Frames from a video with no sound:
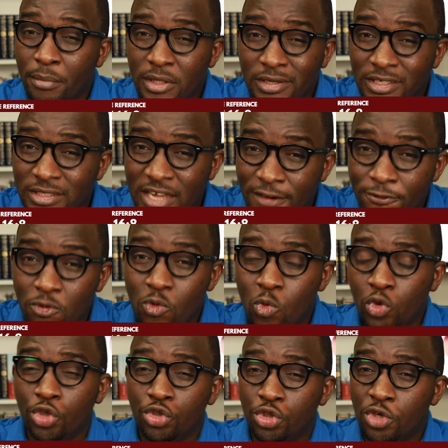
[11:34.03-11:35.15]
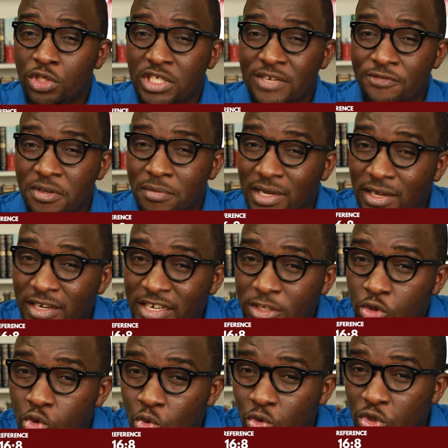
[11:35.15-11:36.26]
the devil, just give him a
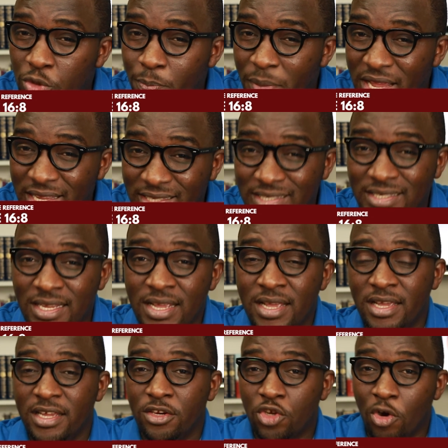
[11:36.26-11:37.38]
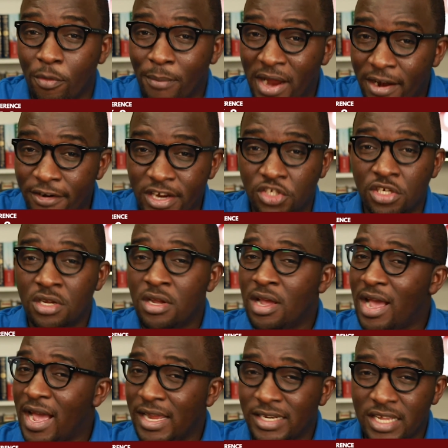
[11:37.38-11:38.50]
little space in your marriage
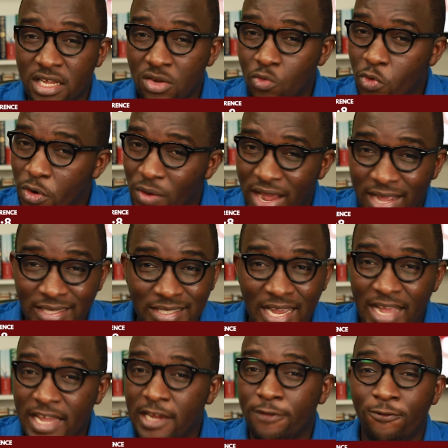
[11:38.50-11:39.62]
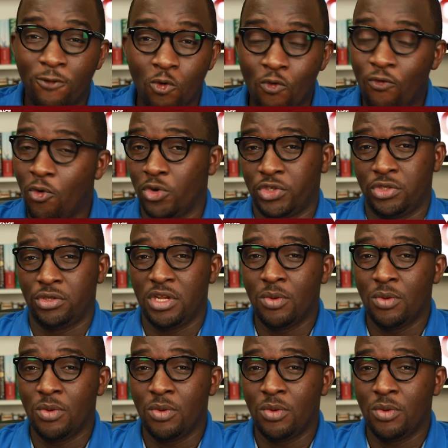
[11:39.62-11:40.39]
and he will enter in full force.